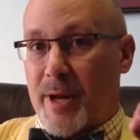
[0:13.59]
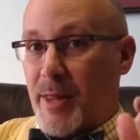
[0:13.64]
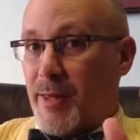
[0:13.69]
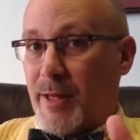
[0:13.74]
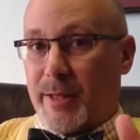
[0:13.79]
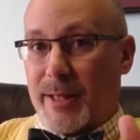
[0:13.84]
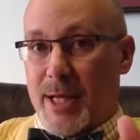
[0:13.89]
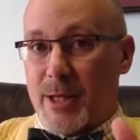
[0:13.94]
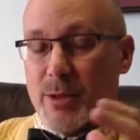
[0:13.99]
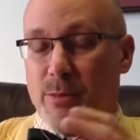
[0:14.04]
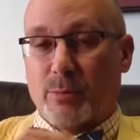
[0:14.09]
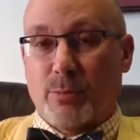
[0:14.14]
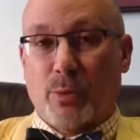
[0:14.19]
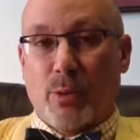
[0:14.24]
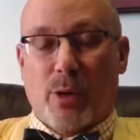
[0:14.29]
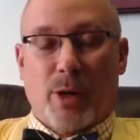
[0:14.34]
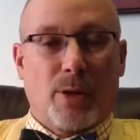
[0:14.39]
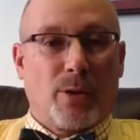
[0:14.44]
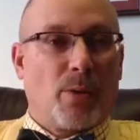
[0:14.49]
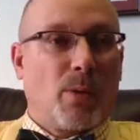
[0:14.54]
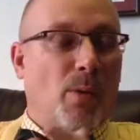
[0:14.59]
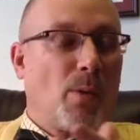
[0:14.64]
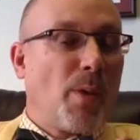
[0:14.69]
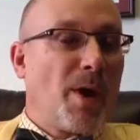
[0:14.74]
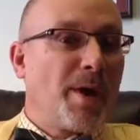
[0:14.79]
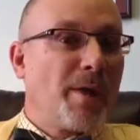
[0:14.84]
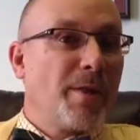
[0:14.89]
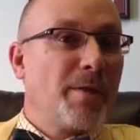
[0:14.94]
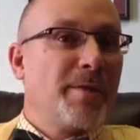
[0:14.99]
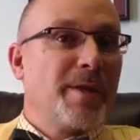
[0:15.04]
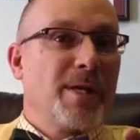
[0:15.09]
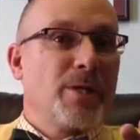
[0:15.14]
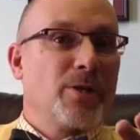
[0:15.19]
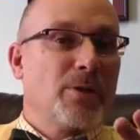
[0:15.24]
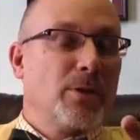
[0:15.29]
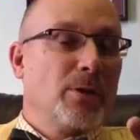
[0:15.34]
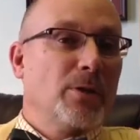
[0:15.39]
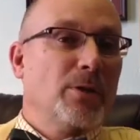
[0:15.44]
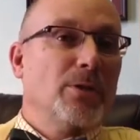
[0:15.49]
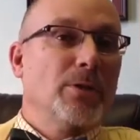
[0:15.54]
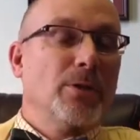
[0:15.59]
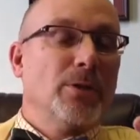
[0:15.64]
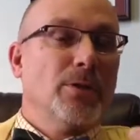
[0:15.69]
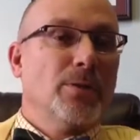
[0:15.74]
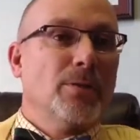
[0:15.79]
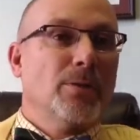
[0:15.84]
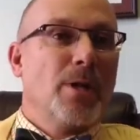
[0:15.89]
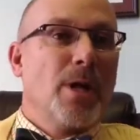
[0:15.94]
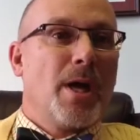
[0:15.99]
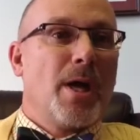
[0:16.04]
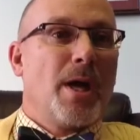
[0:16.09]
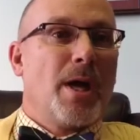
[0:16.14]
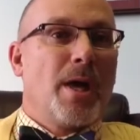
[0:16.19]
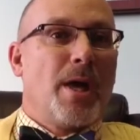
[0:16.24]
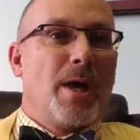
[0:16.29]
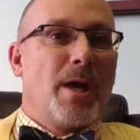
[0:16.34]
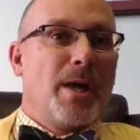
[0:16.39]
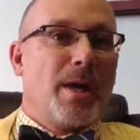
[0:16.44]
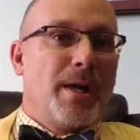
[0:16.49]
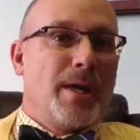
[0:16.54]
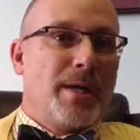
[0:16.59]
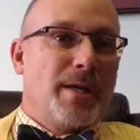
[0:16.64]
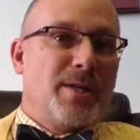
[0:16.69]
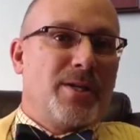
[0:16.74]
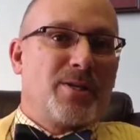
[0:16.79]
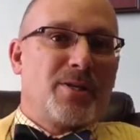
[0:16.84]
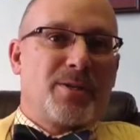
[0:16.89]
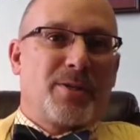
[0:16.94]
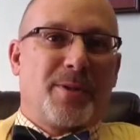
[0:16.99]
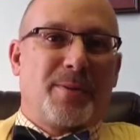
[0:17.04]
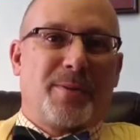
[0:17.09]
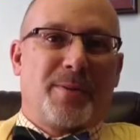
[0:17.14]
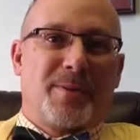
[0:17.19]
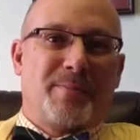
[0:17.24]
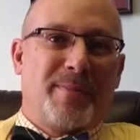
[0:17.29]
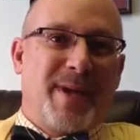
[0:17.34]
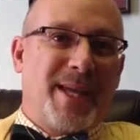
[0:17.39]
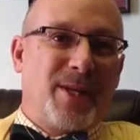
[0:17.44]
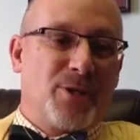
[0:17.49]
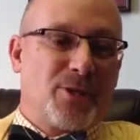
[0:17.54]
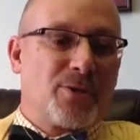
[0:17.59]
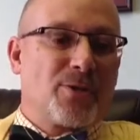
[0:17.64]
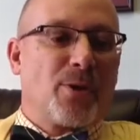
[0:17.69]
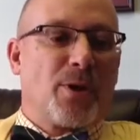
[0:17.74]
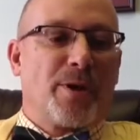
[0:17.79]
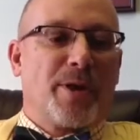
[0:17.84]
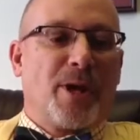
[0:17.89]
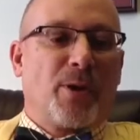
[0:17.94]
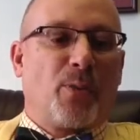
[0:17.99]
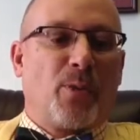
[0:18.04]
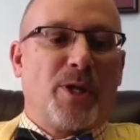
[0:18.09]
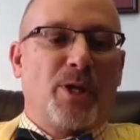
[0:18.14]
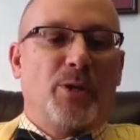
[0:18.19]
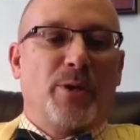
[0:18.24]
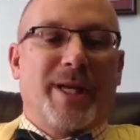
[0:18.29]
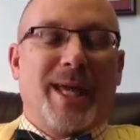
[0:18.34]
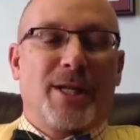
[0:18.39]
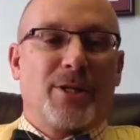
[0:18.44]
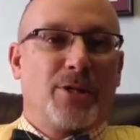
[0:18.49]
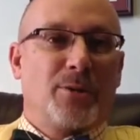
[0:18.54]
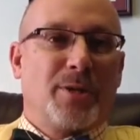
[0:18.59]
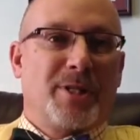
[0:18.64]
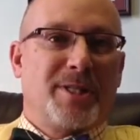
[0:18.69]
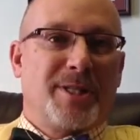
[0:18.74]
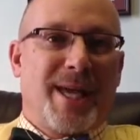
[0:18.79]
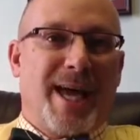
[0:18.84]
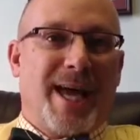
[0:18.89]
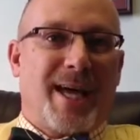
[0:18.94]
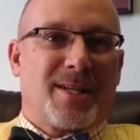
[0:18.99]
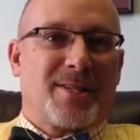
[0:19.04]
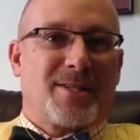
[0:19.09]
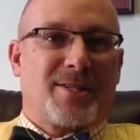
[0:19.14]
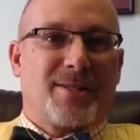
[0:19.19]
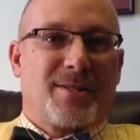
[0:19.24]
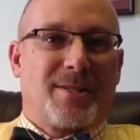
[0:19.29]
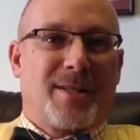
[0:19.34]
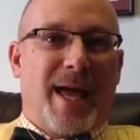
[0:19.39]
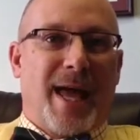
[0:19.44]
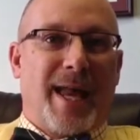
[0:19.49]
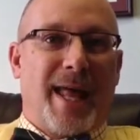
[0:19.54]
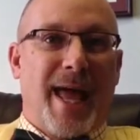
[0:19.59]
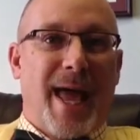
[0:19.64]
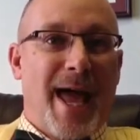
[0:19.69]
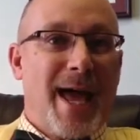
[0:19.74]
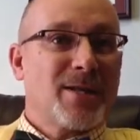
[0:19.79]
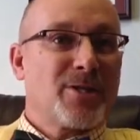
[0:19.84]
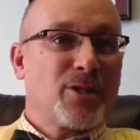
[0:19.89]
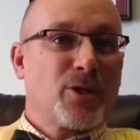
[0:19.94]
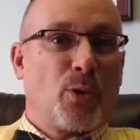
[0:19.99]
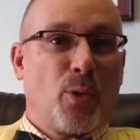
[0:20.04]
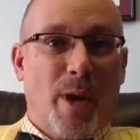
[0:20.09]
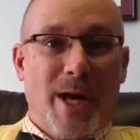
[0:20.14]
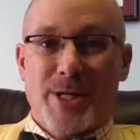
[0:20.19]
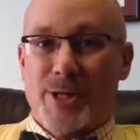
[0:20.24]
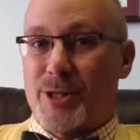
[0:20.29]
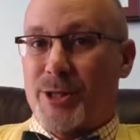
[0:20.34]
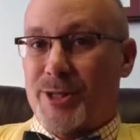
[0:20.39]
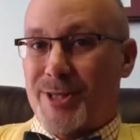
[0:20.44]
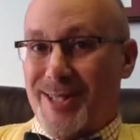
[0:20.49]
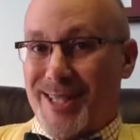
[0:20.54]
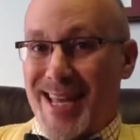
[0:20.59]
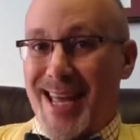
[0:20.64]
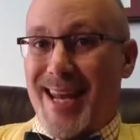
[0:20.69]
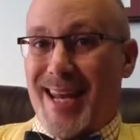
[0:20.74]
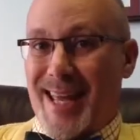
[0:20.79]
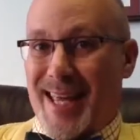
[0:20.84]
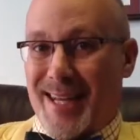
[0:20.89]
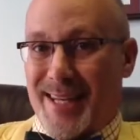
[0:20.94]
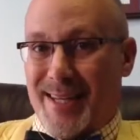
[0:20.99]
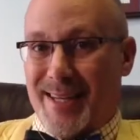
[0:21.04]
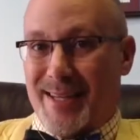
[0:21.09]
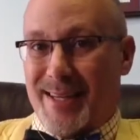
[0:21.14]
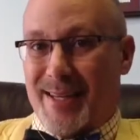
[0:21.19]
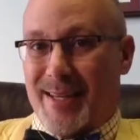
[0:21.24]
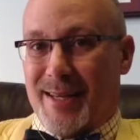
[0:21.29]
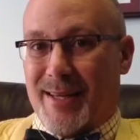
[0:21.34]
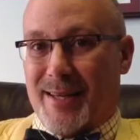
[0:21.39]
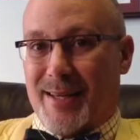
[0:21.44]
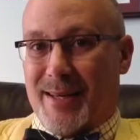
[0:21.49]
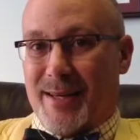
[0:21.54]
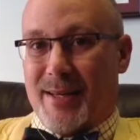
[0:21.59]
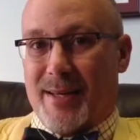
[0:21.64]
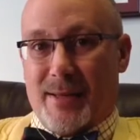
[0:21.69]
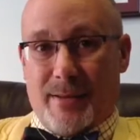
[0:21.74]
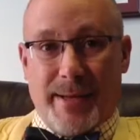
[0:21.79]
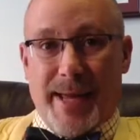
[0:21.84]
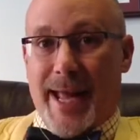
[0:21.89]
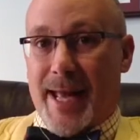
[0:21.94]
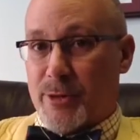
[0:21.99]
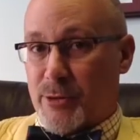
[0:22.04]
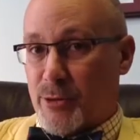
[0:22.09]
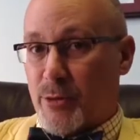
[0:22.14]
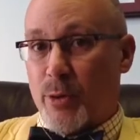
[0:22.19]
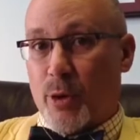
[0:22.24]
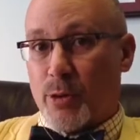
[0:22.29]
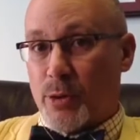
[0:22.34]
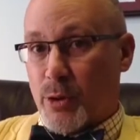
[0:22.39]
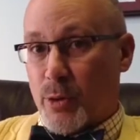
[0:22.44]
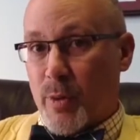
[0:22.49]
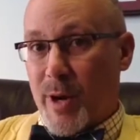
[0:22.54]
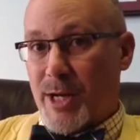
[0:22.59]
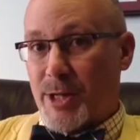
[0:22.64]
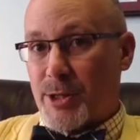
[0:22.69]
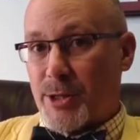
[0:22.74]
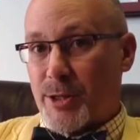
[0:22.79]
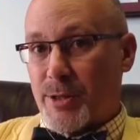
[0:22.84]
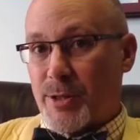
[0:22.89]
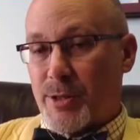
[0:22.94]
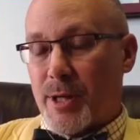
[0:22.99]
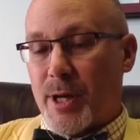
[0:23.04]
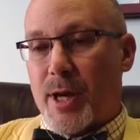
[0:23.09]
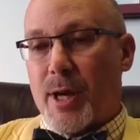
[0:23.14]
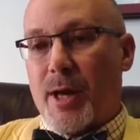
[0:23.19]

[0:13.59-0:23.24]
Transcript: I think that's important. Well, one of the things you can do is make sure that when you get to a text that has questions in it, answer those questions.